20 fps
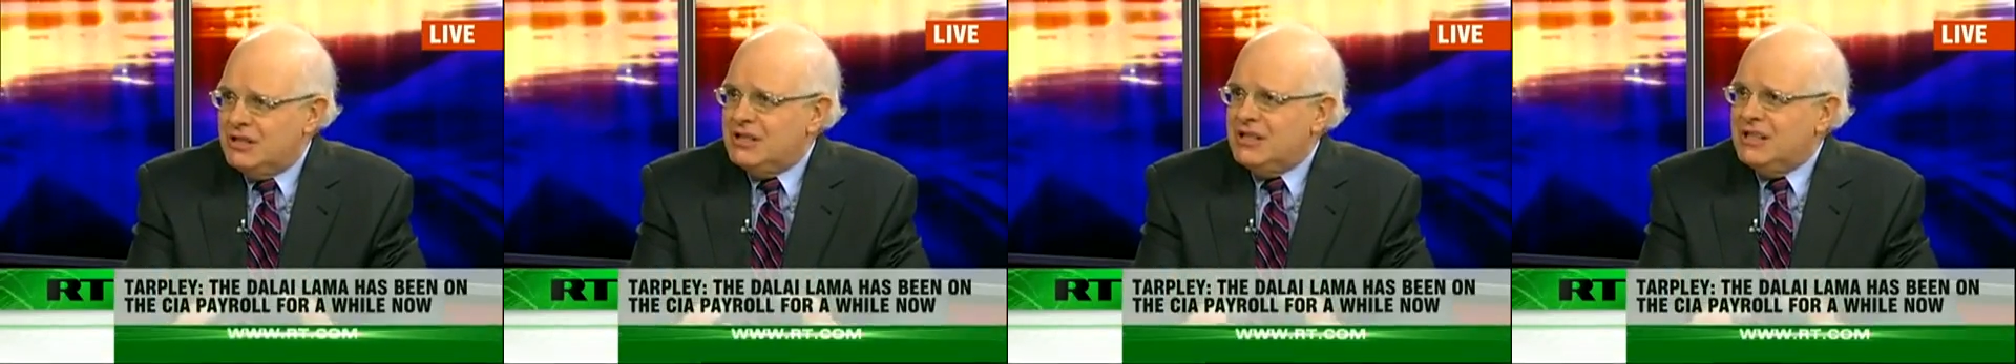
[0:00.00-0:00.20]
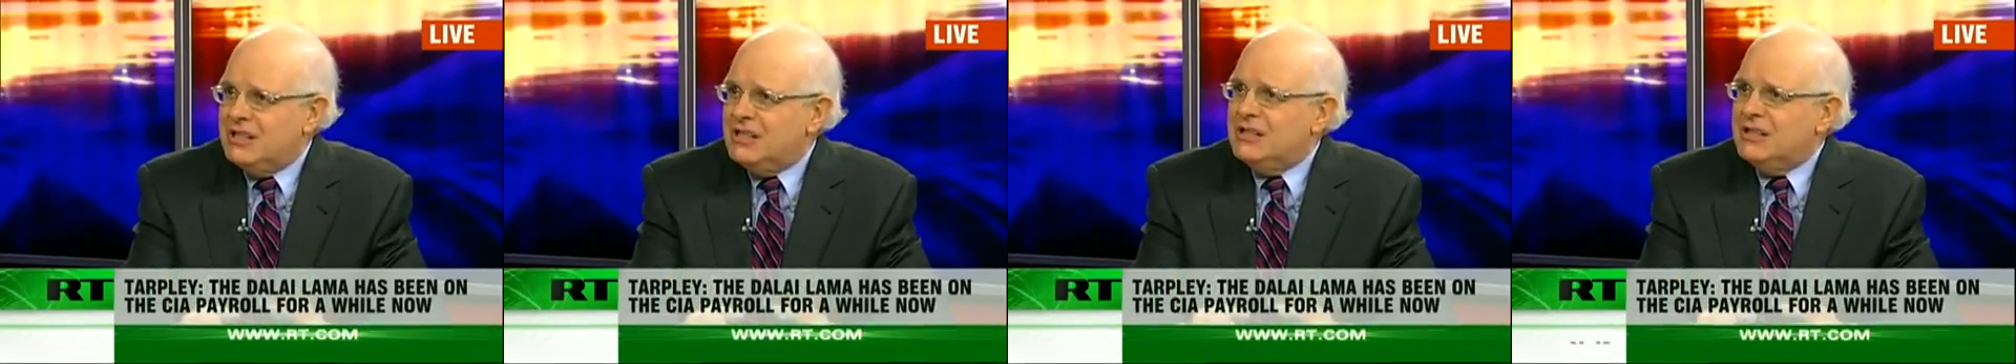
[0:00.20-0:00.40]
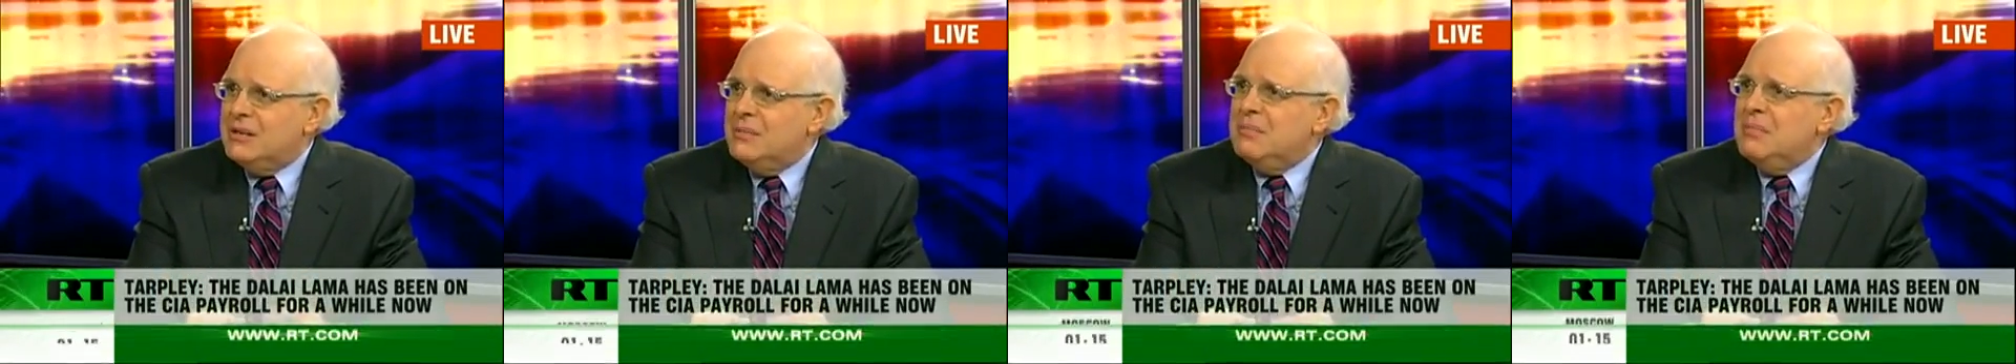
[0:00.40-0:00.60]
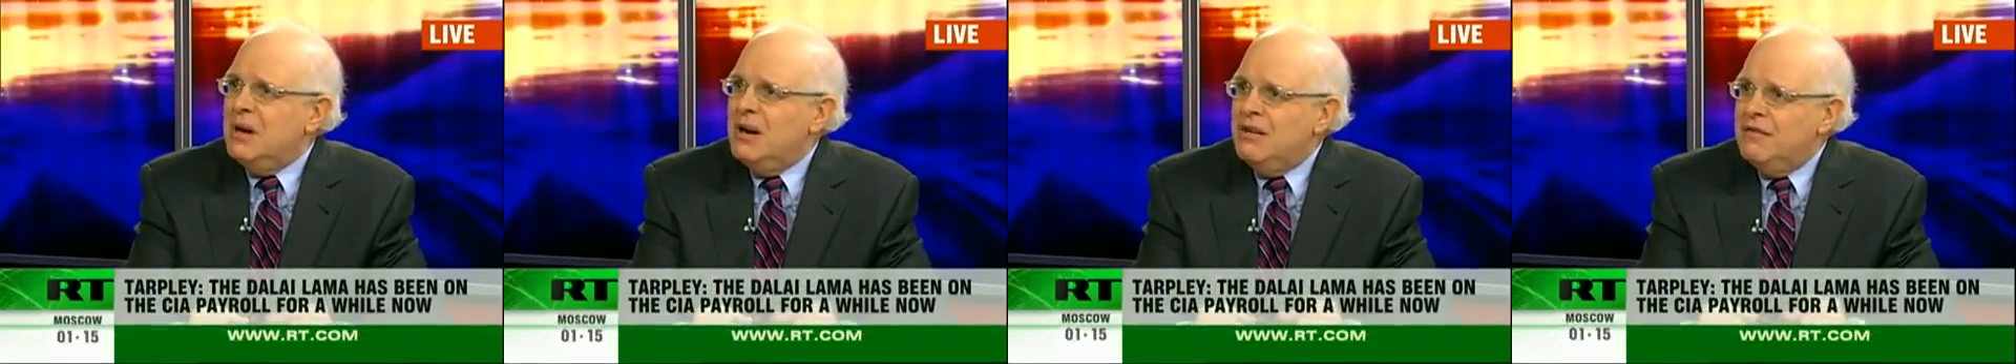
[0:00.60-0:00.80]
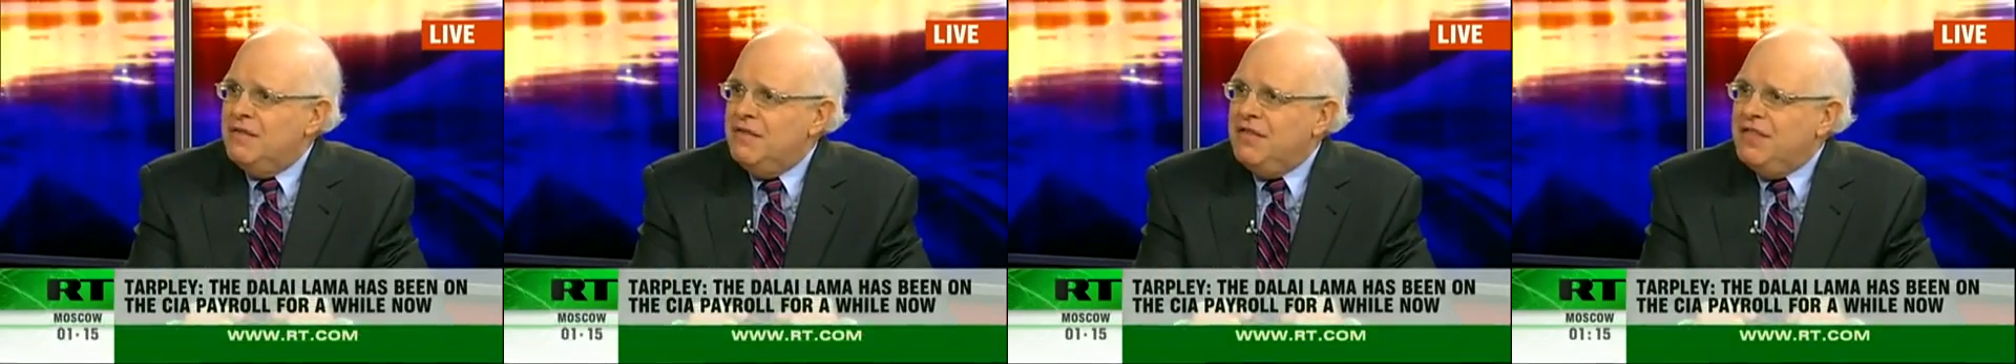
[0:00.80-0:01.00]
system
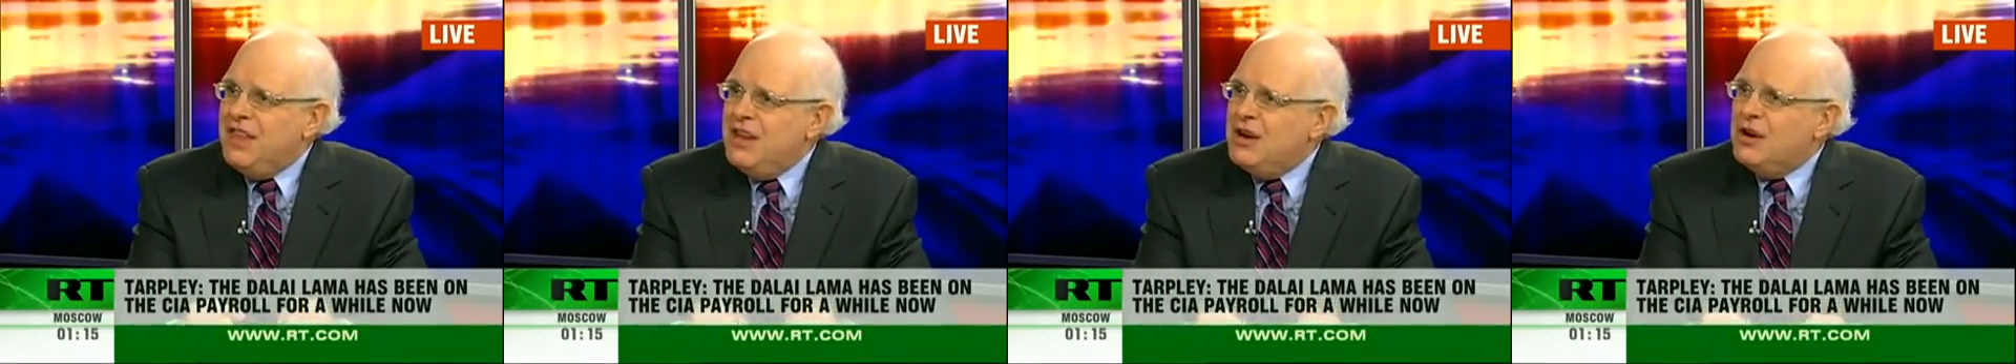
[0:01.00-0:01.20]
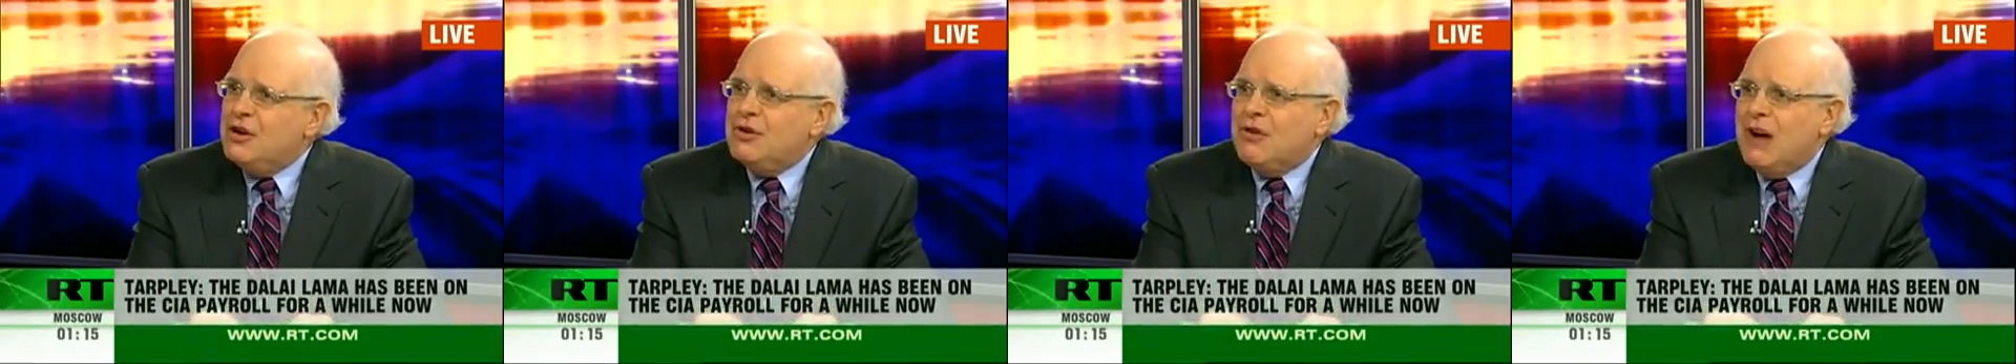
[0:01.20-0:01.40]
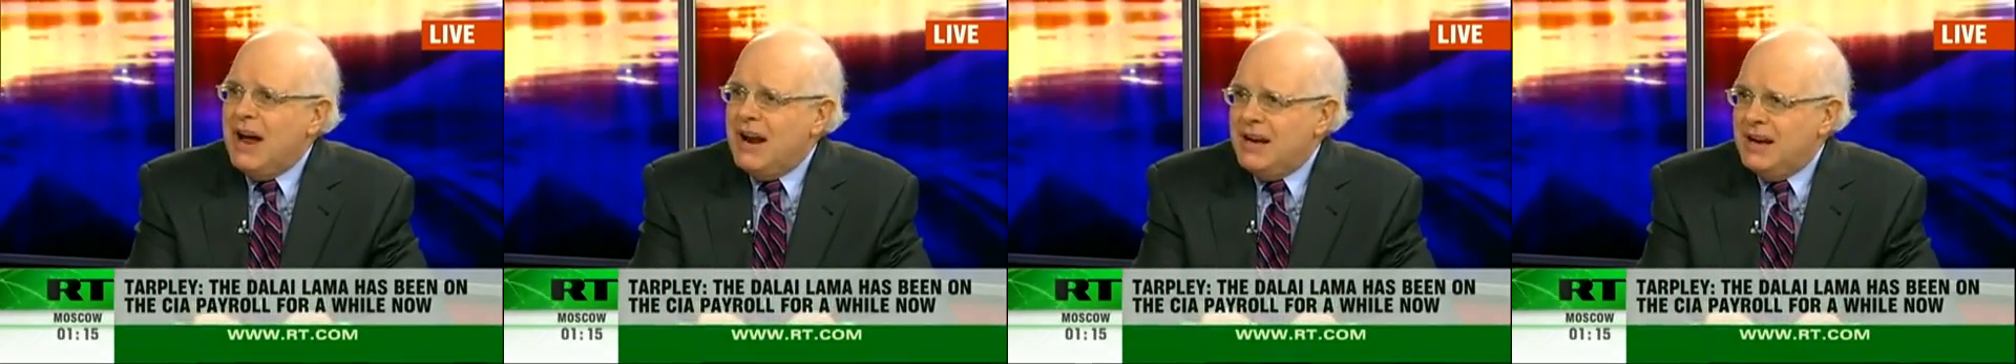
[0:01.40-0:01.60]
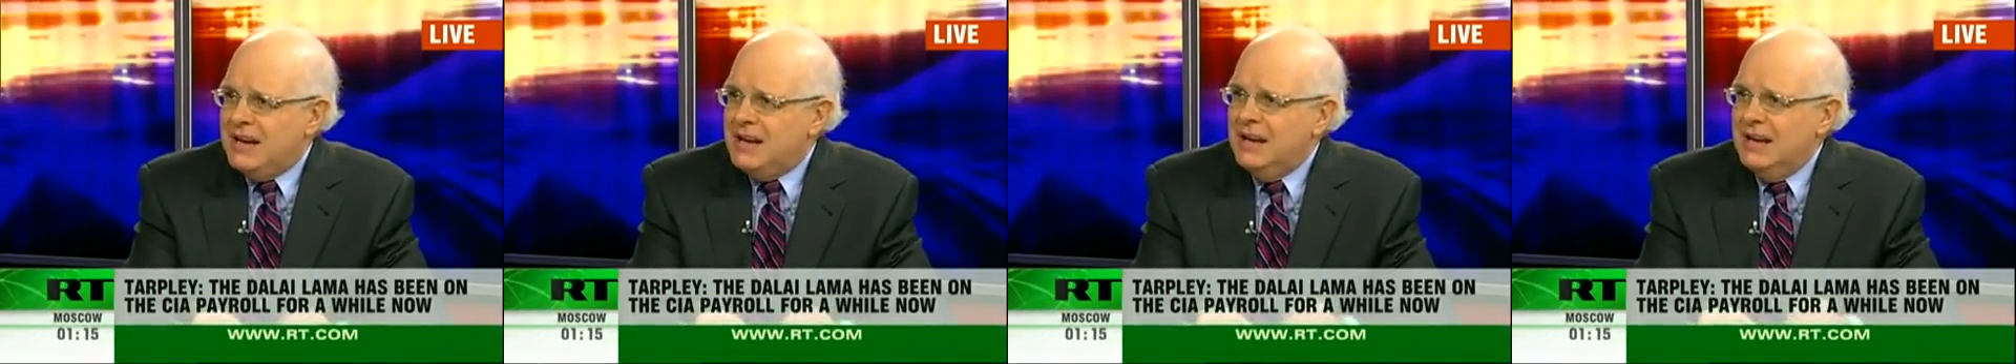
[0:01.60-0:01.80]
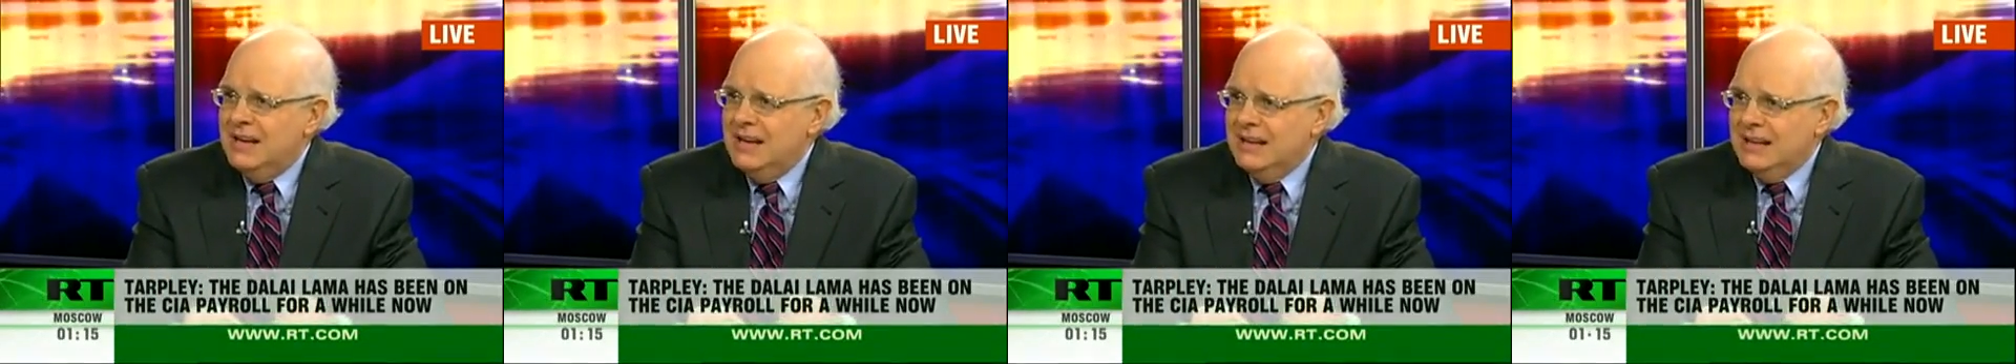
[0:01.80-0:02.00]
of
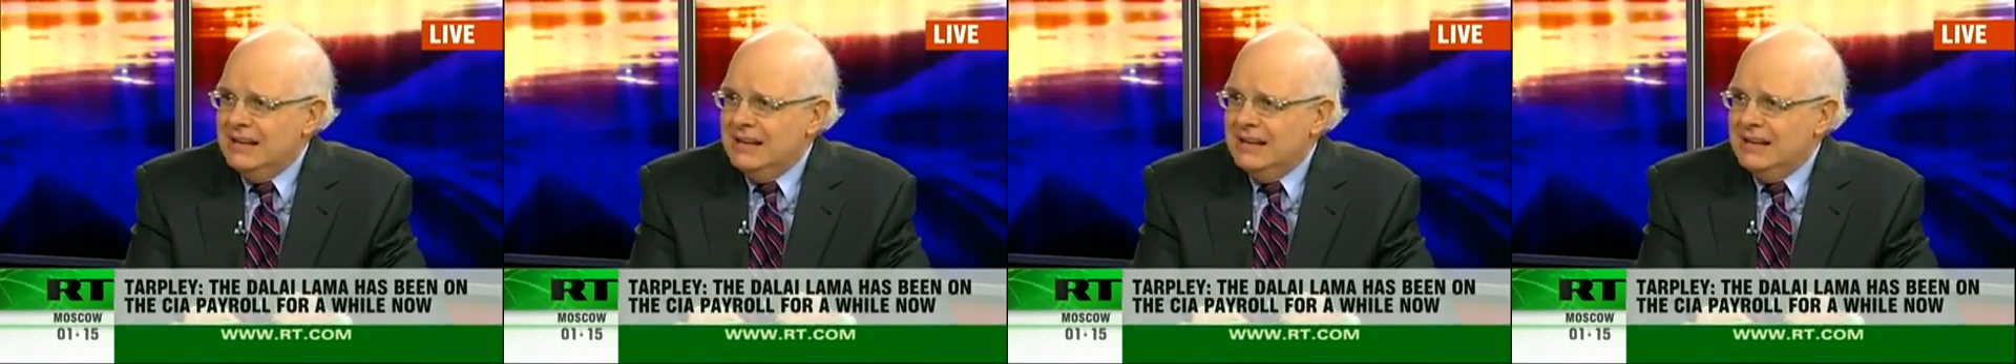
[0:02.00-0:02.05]
theocratic